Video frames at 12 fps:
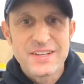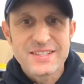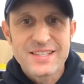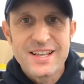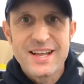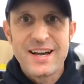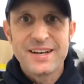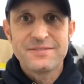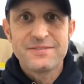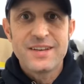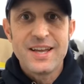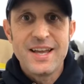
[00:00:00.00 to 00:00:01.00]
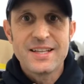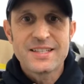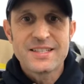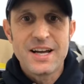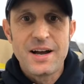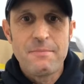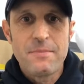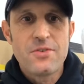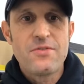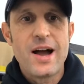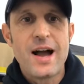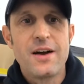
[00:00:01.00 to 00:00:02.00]
you can see that. It's
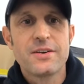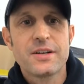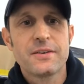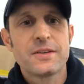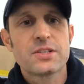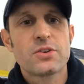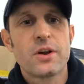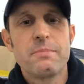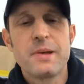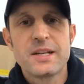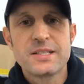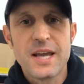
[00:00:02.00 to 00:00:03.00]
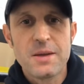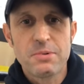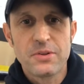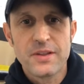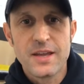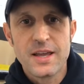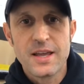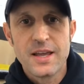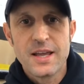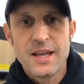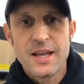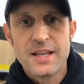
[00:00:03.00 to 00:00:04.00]
round, it's got a bit of tape on the
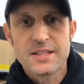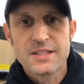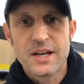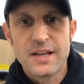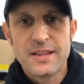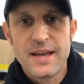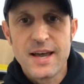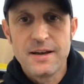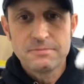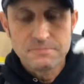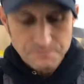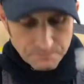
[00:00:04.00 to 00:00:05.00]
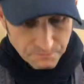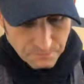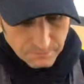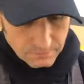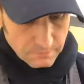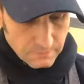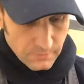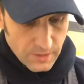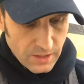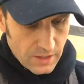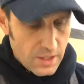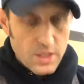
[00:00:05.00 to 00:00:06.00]
inside there.
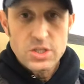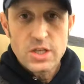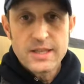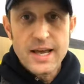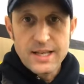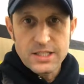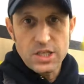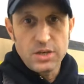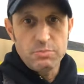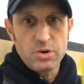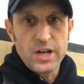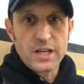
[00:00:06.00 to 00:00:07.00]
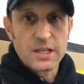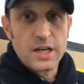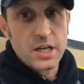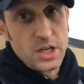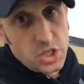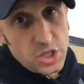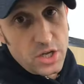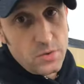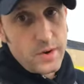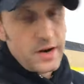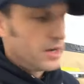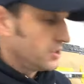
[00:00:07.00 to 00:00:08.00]
So that's a good product, and I'm going to show you
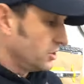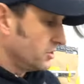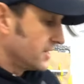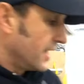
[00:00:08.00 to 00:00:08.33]
where I'd use